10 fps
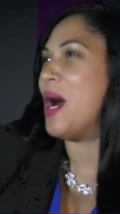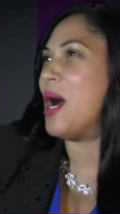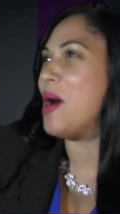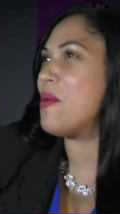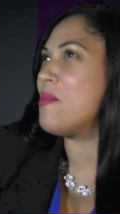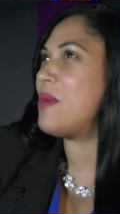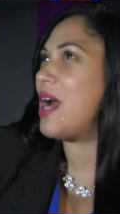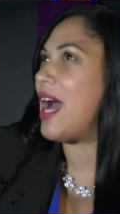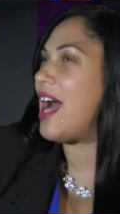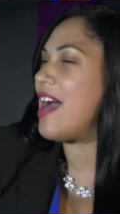Um,
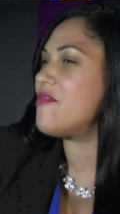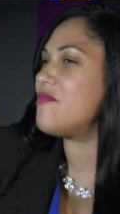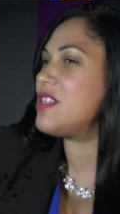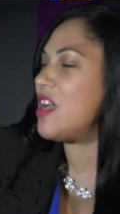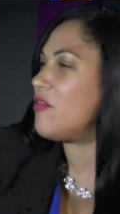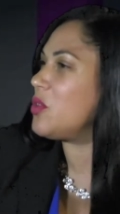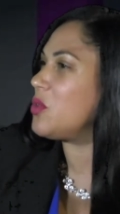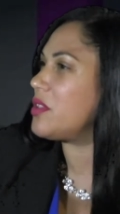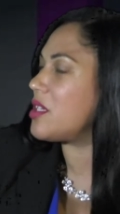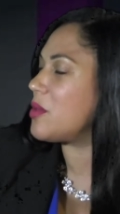but I've never
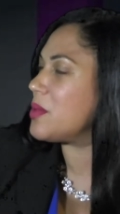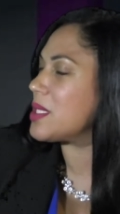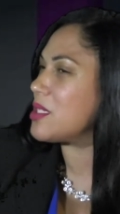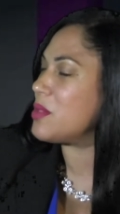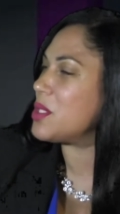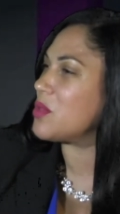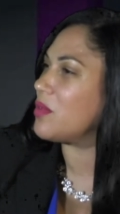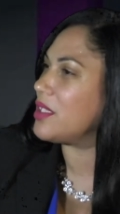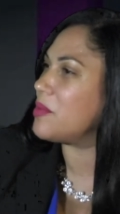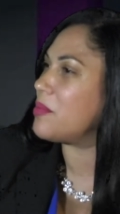thought that I was going to be
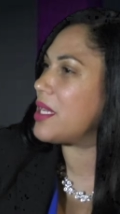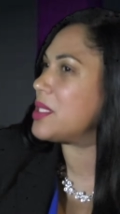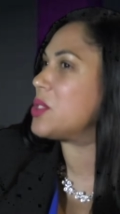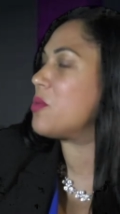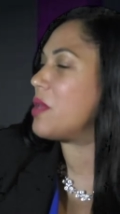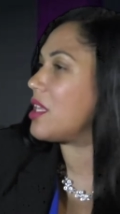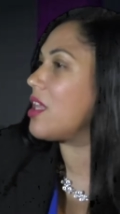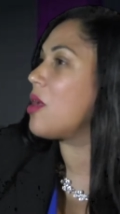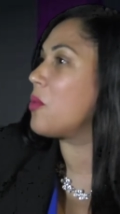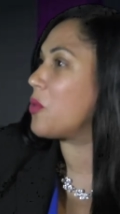surrounded by so
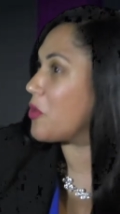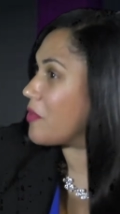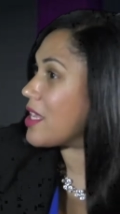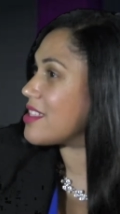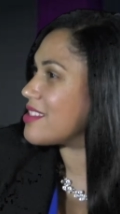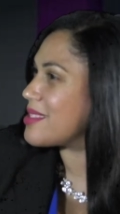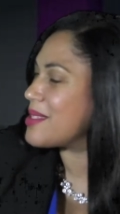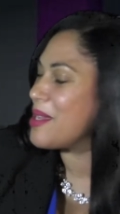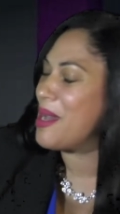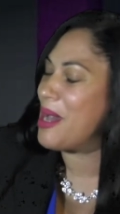many Puerto Ricans.
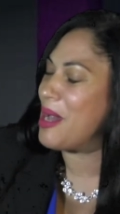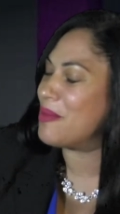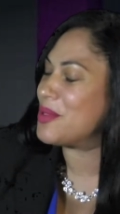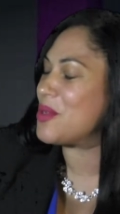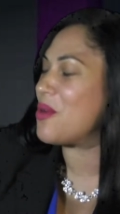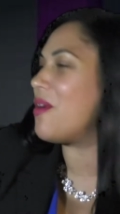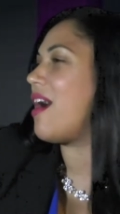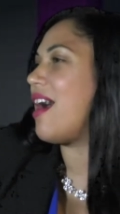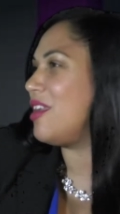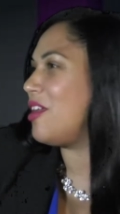Um, so
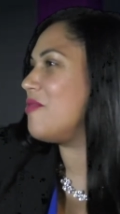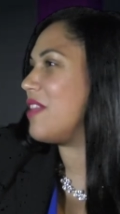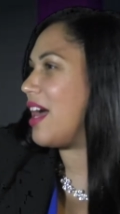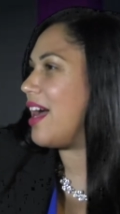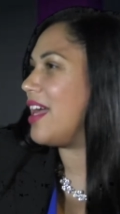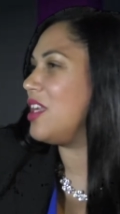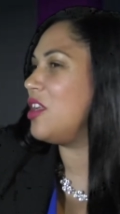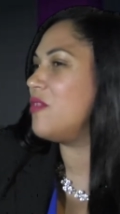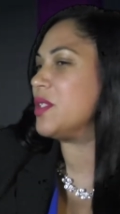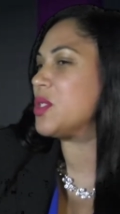I love that. I
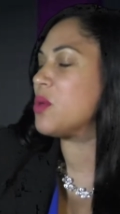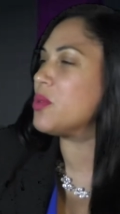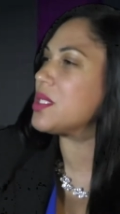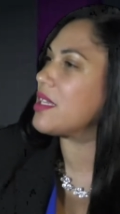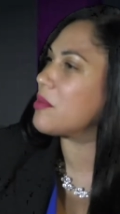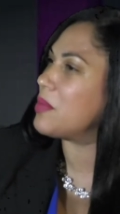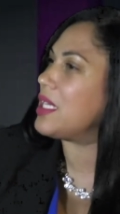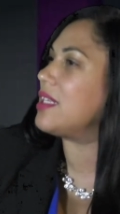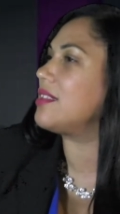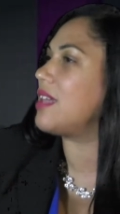love it's almost like
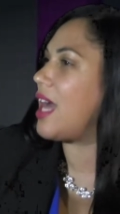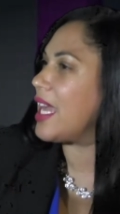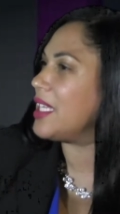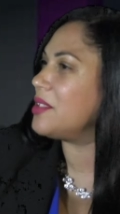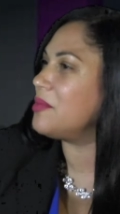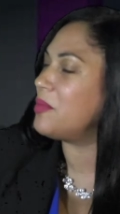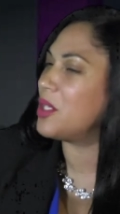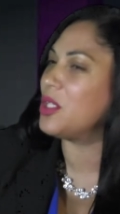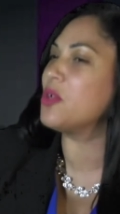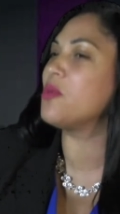being on the island,
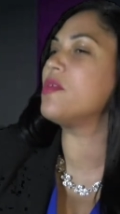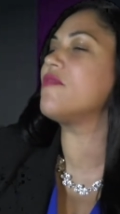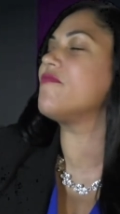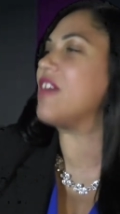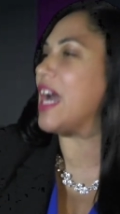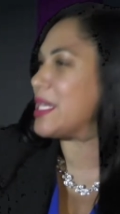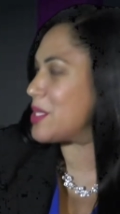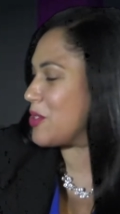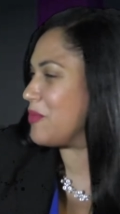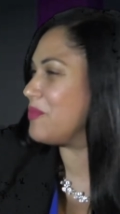but a little bit faster.